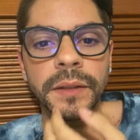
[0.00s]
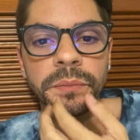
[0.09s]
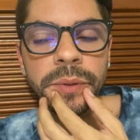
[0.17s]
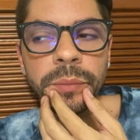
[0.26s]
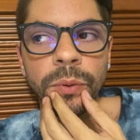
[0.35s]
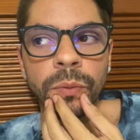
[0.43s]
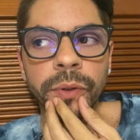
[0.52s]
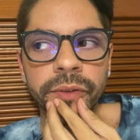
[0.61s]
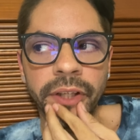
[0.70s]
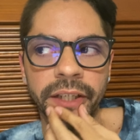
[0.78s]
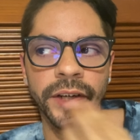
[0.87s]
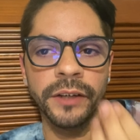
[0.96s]
And people would
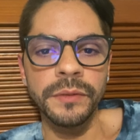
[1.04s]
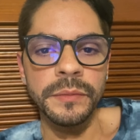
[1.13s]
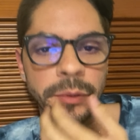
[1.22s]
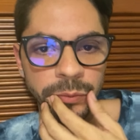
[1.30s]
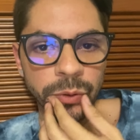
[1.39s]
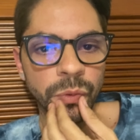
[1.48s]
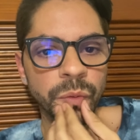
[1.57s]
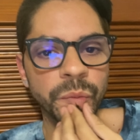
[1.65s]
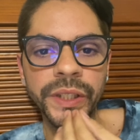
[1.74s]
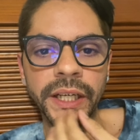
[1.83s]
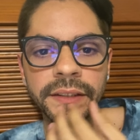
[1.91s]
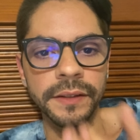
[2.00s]
like, I remember when
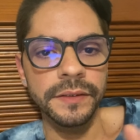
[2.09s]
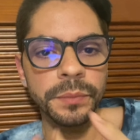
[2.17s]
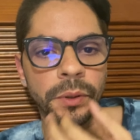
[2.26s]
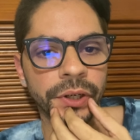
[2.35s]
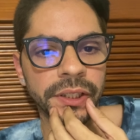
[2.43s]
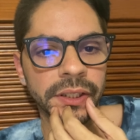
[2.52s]
we had this party,